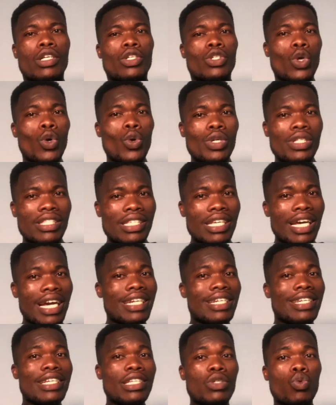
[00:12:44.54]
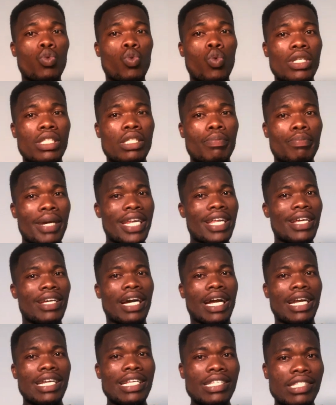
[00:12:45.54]
So it's yeah, this what
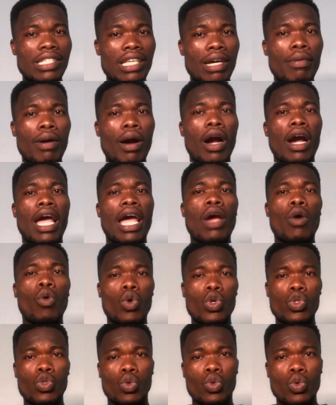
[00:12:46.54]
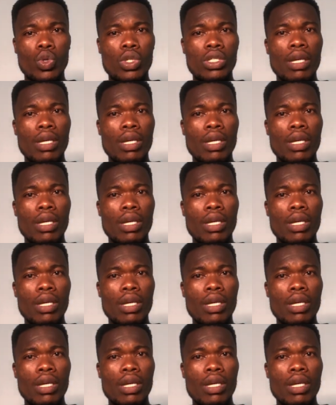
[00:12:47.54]
Medikal in someone across social